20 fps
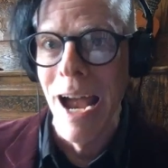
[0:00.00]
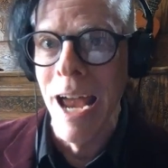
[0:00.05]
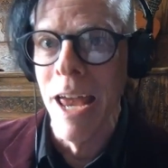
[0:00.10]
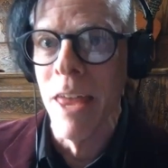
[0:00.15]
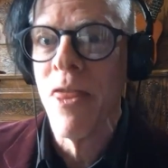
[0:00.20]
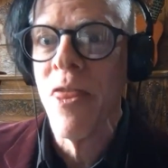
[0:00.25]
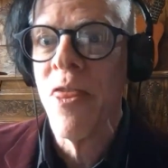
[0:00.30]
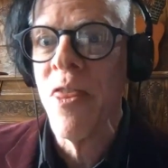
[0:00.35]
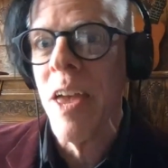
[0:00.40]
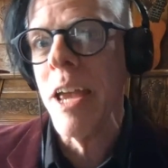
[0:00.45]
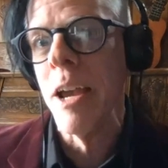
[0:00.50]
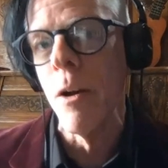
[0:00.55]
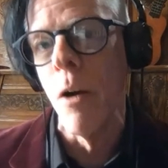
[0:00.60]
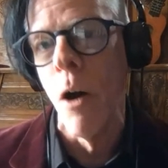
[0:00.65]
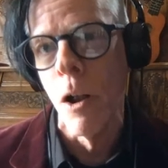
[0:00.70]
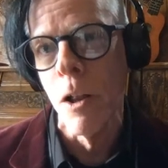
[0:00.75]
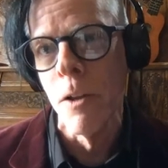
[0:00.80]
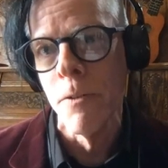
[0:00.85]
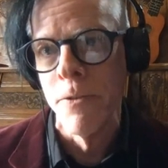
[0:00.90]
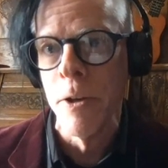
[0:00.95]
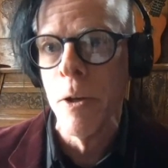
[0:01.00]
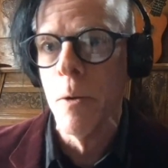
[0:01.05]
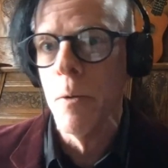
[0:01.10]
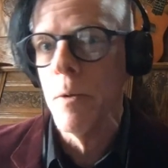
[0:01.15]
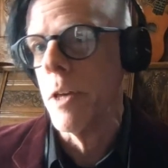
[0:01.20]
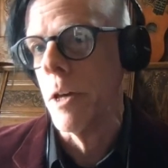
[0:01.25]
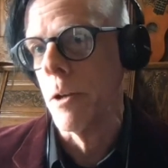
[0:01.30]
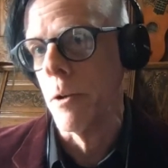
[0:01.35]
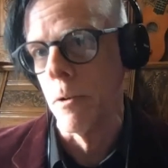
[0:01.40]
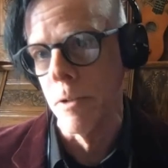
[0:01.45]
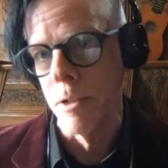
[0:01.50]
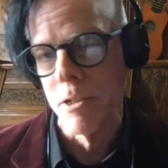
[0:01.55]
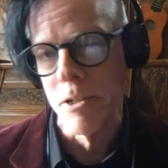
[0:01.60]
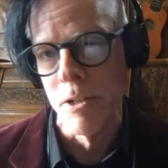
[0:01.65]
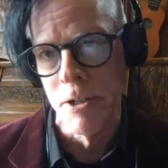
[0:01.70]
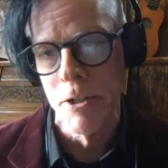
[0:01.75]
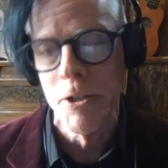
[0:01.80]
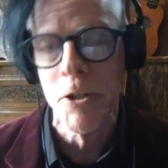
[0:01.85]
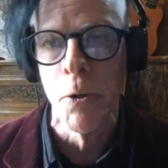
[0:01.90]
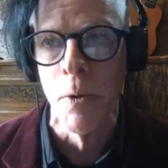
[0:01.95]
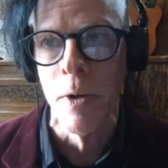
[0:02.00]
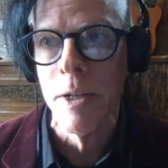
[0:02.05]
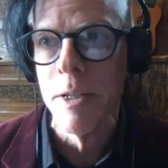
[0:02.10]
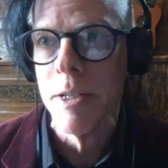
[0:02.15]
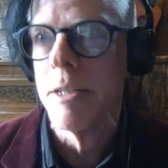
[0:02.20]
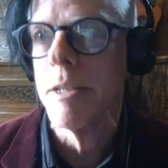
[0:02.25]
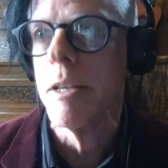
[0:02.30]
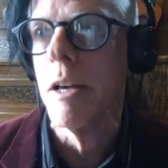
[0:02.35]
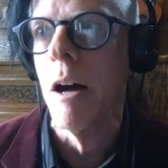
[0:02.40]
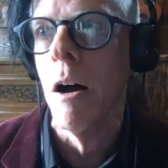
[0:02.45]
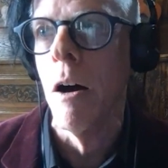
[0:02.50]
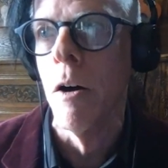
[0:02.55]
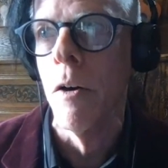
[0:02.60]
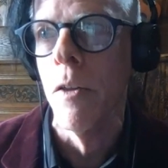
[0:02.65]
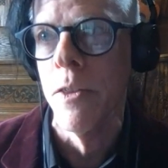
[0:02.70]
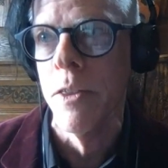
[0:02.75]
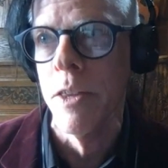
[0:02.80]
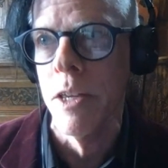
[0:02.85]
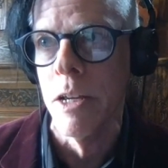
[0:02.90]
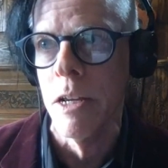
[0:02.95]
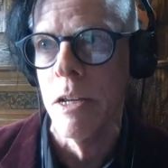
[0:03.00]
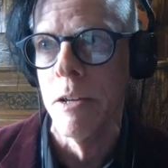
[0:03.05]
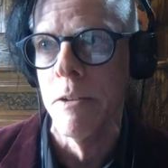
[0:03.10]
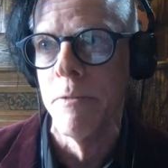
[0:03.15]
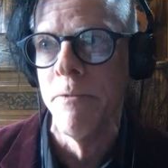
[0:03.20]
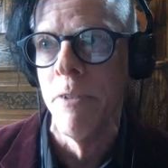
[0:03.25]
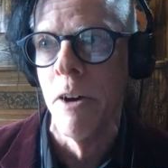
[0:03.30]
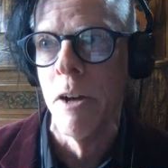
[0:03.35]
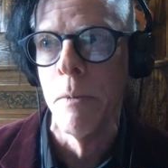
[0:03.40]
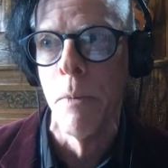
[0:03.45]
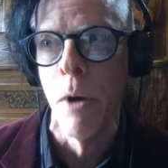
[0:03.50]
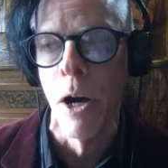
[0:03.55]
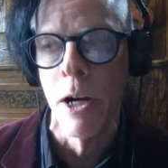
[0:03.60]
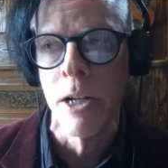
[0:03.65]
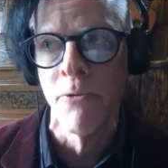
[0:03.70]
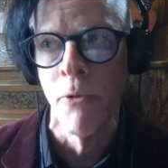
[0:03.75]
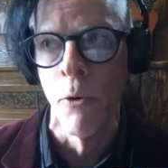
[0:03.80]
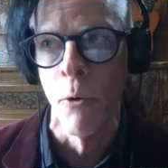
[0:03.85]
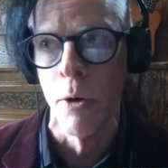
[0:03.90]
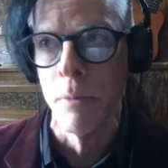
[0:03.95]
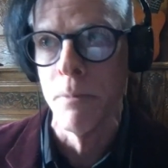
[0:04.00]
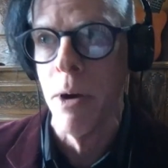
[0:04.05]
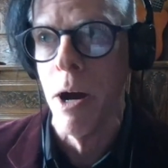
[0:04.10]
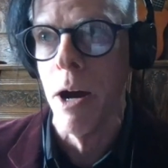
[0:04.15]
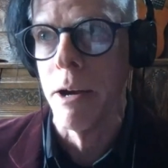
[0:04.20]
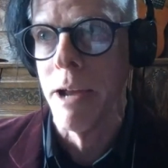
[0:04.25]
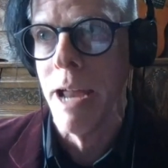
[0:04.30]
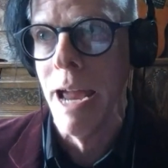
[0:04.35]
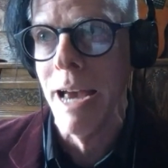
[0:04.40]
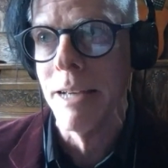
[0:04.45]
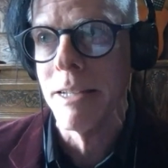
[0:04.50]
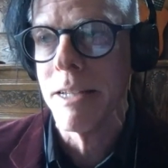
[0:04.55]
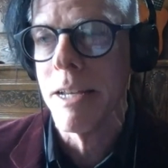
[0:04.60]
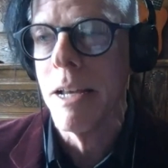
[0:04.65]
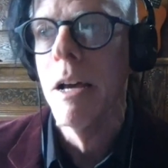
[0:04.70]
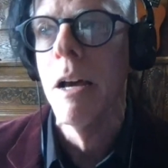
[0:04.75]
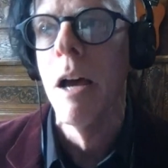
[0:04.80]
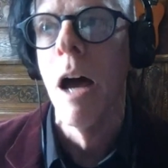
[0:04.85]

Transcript: And thank all of you that are listening to us on the Fundbox Forward podcast.